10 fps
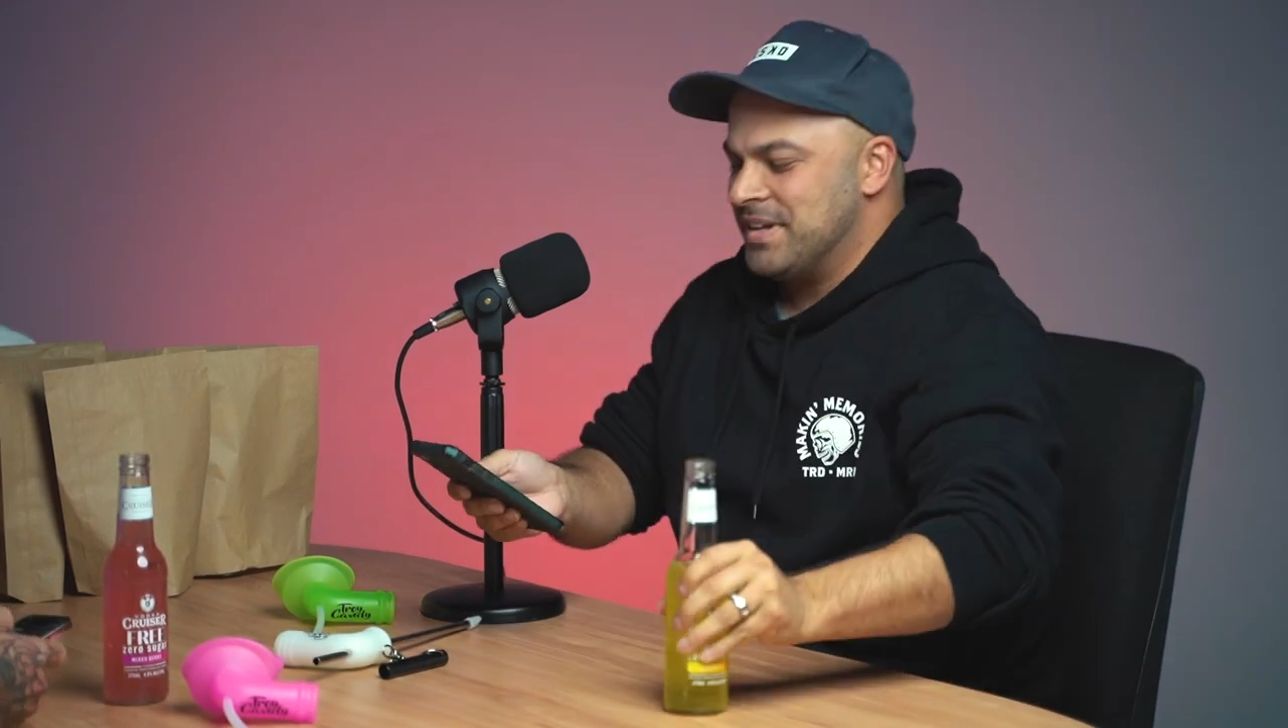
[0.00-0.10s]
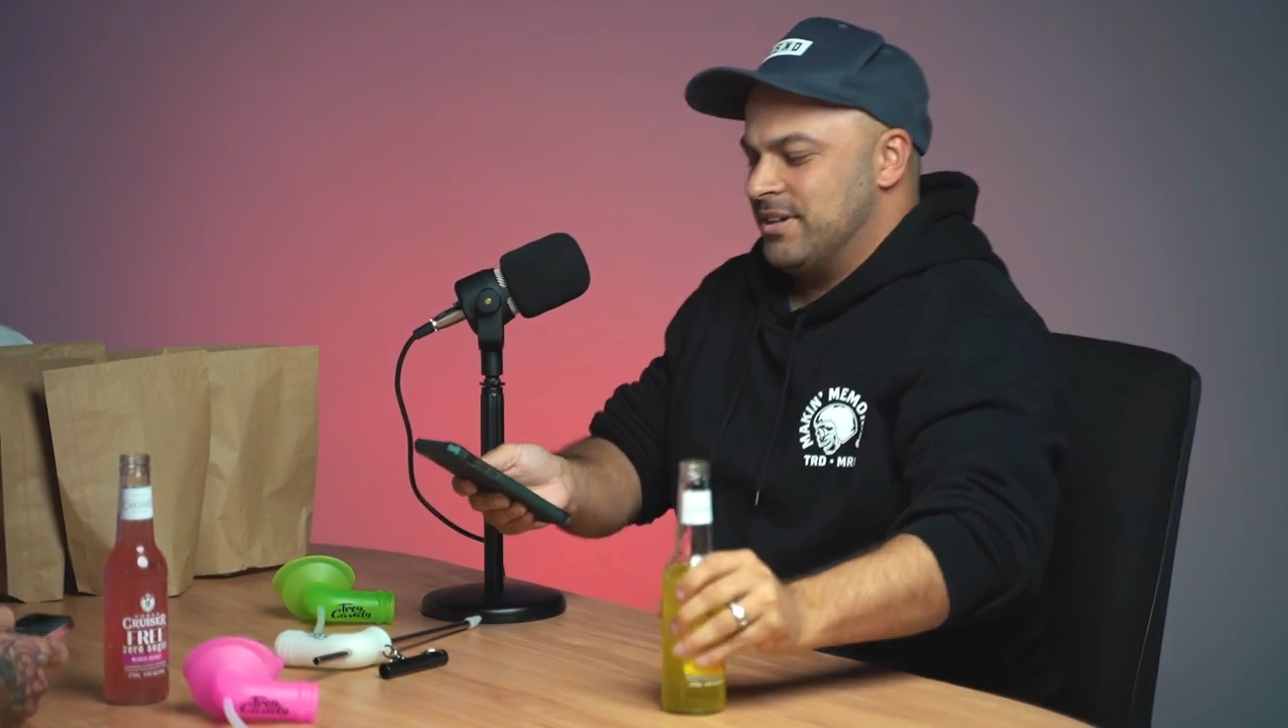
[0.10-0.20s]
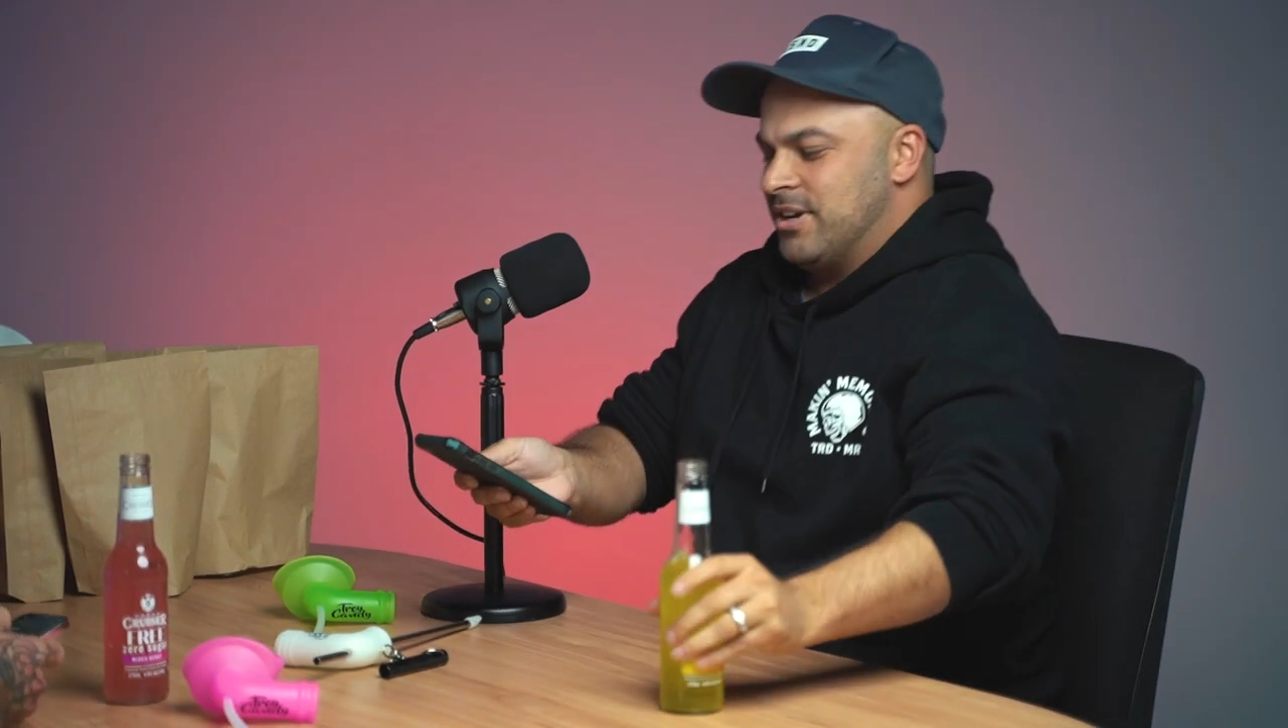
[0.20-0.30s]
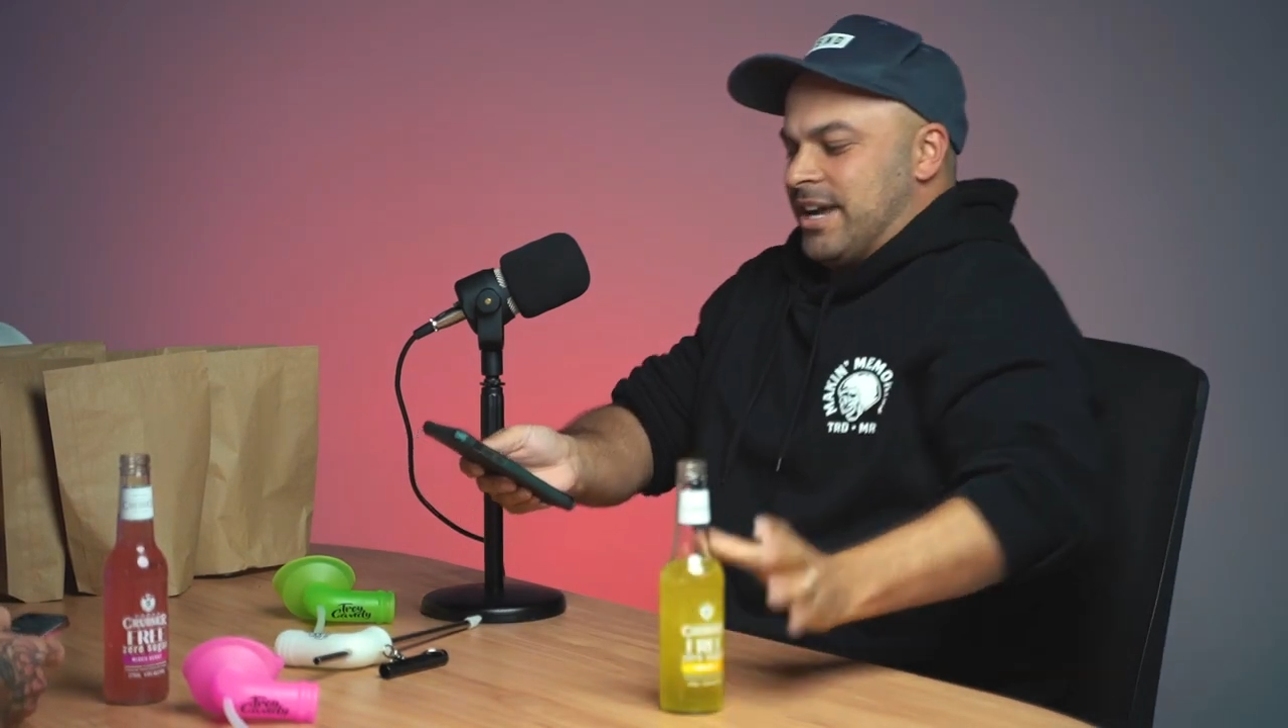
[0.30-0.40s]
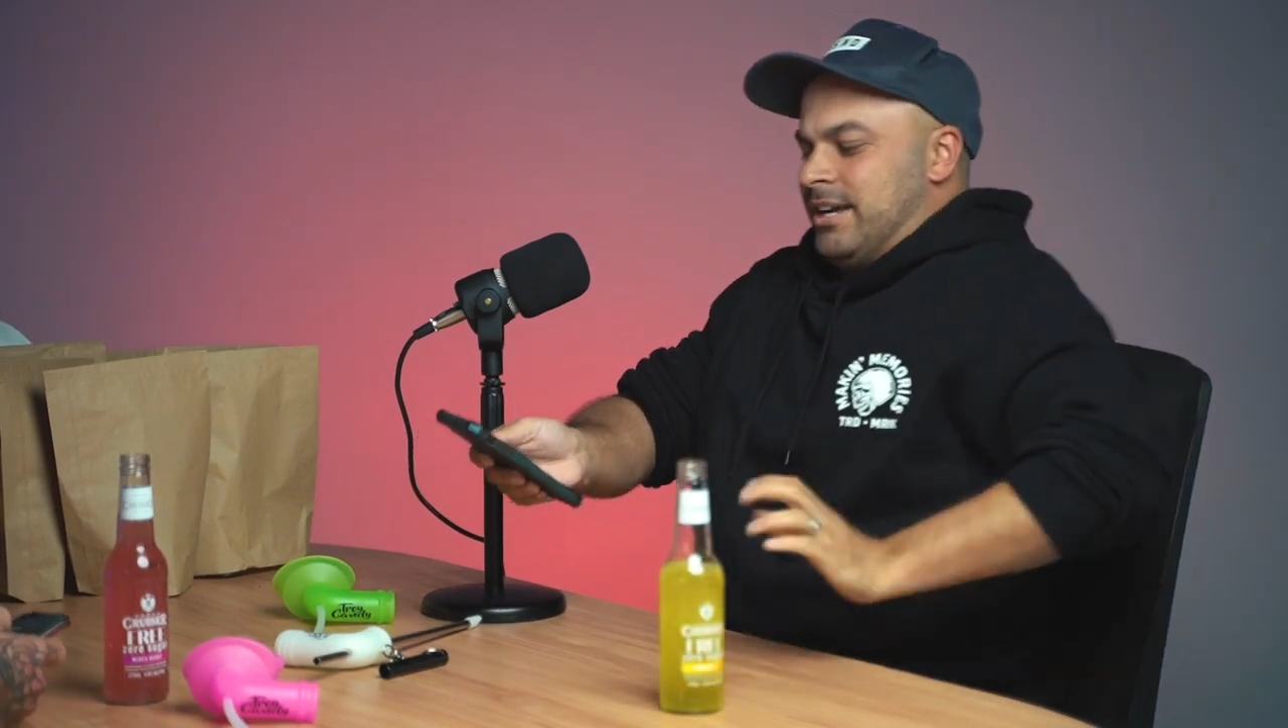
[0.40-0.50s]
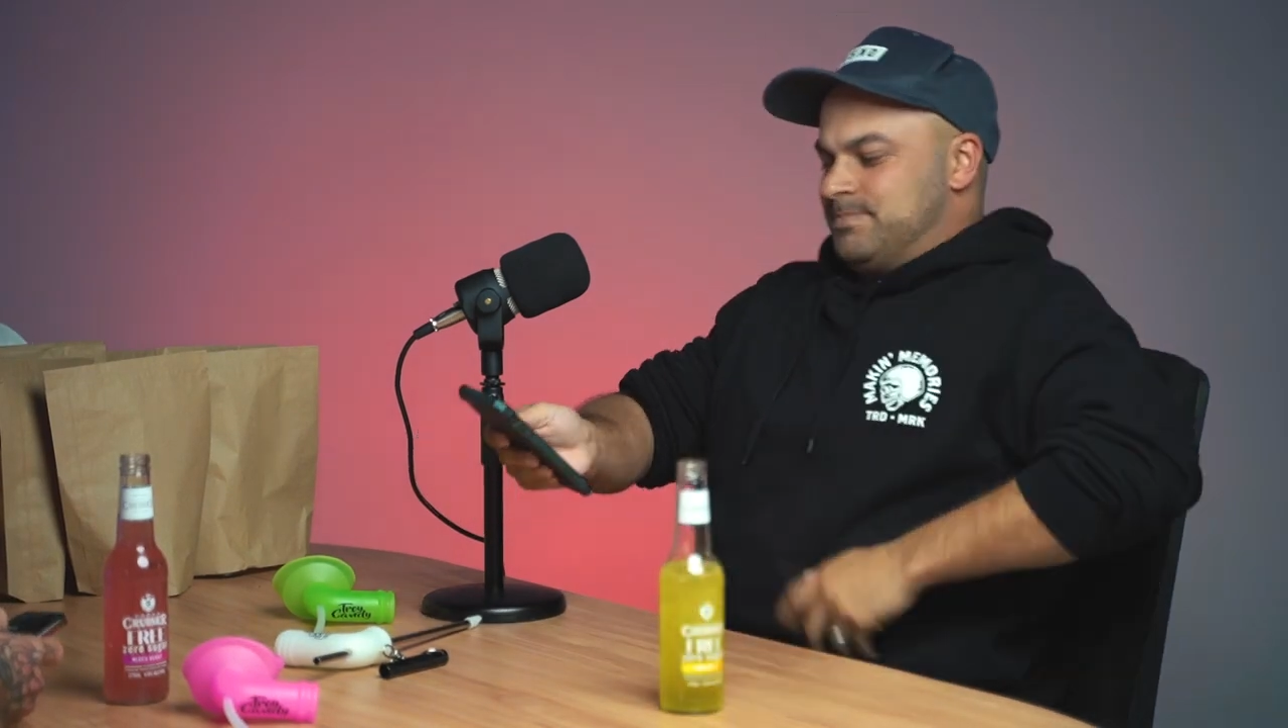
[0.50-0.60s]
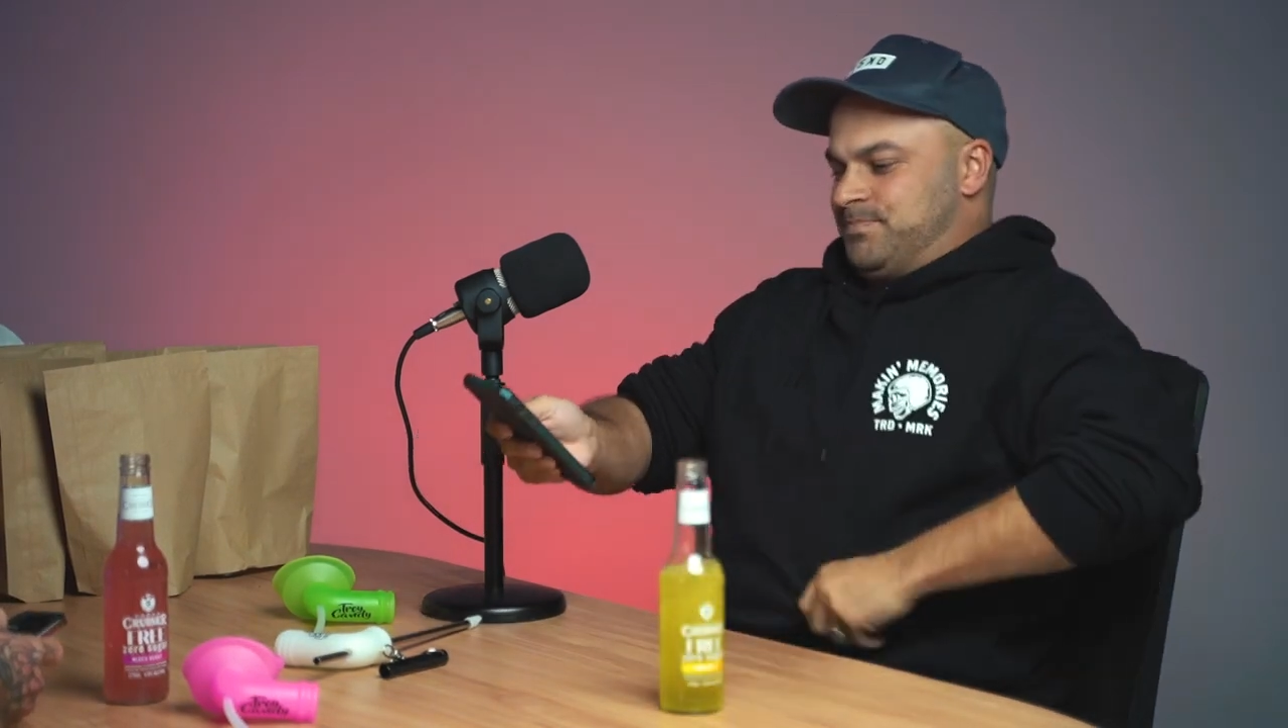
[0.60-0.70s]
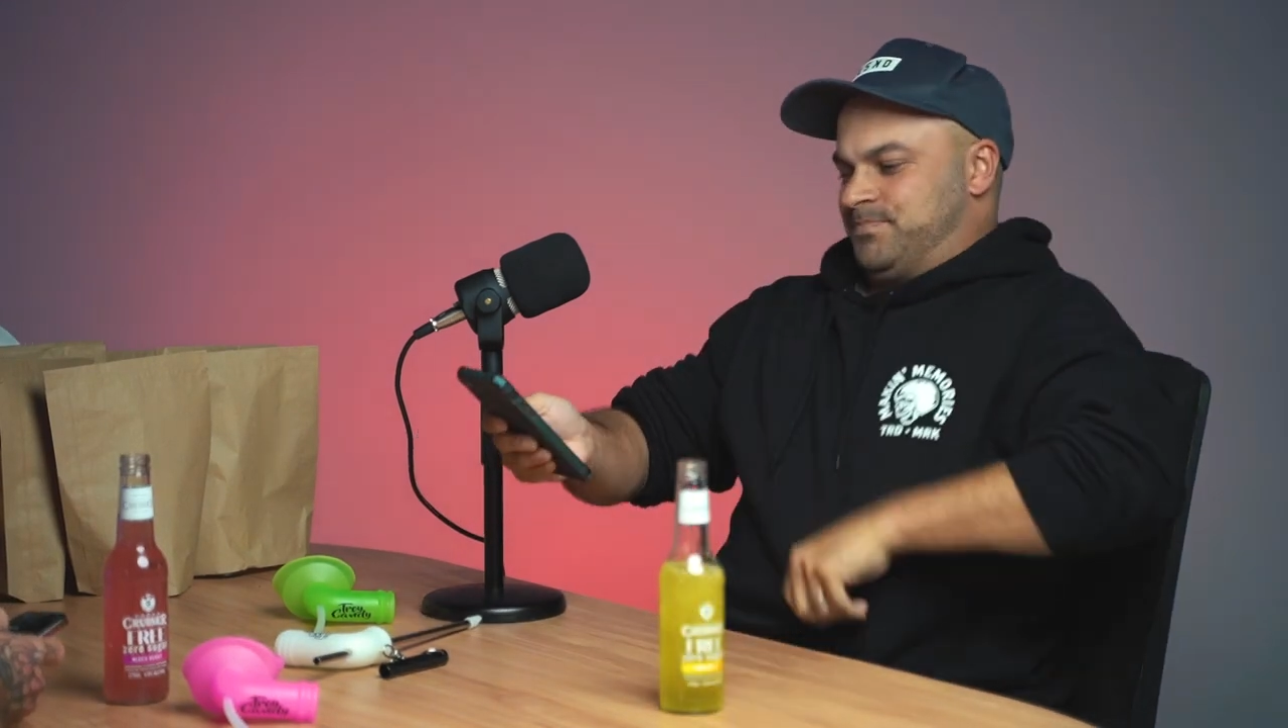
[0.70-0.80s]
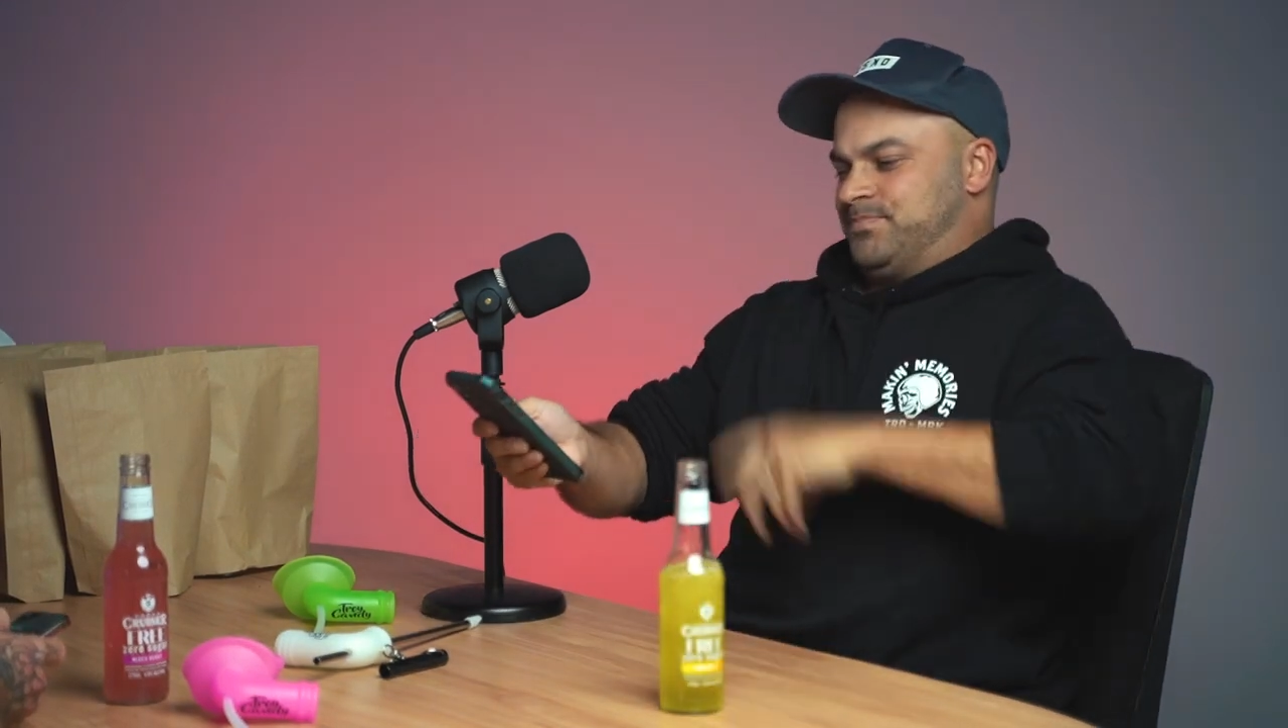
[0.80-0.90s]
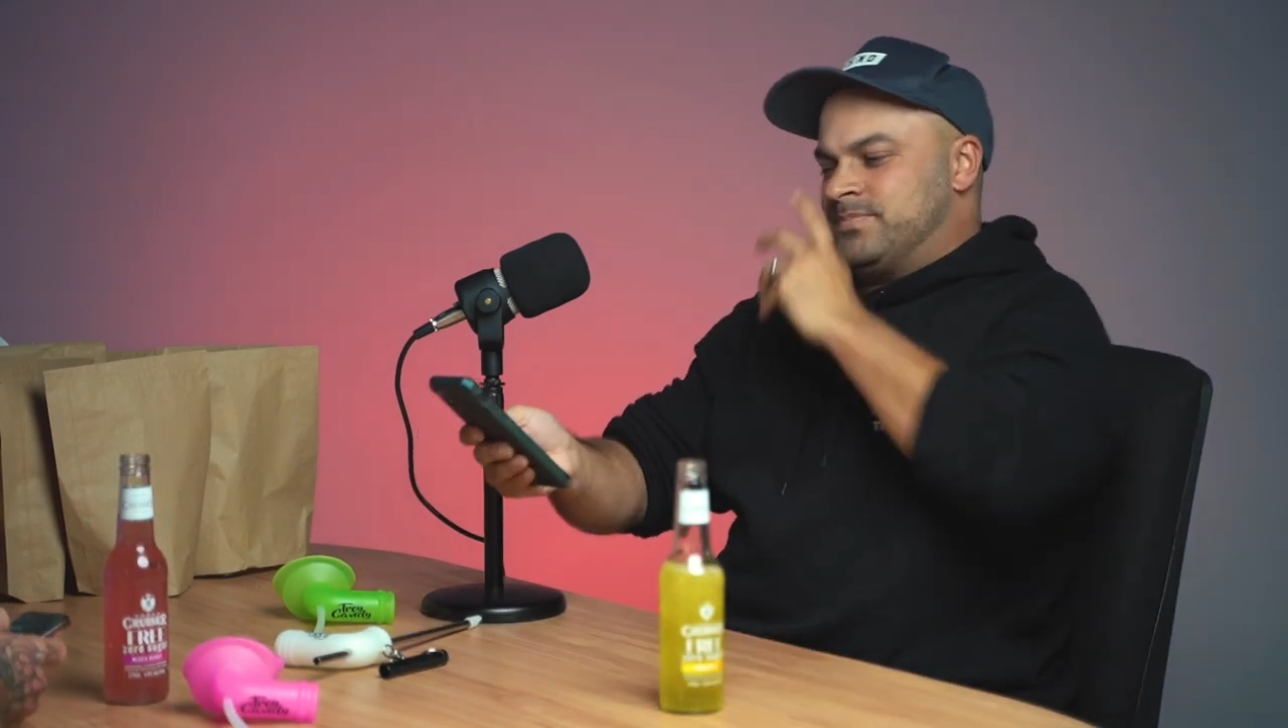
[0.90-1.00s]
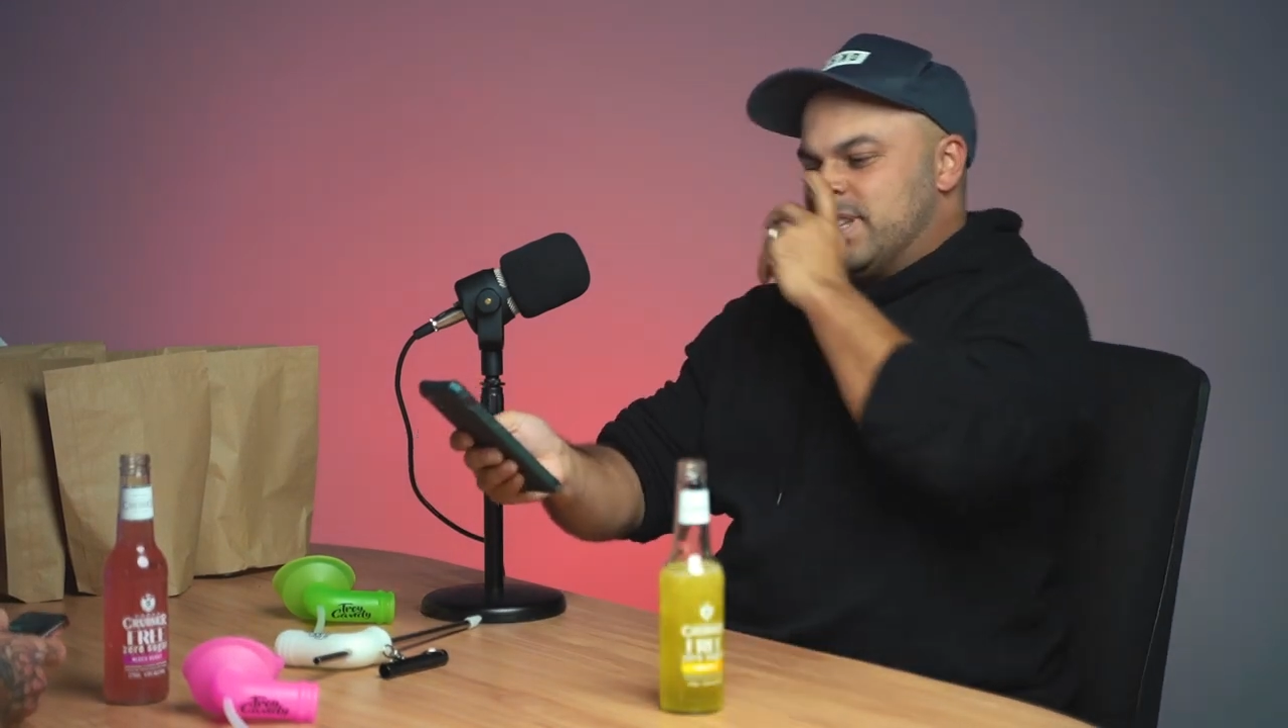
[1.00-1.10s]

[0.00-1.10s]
All right, okay. let's go.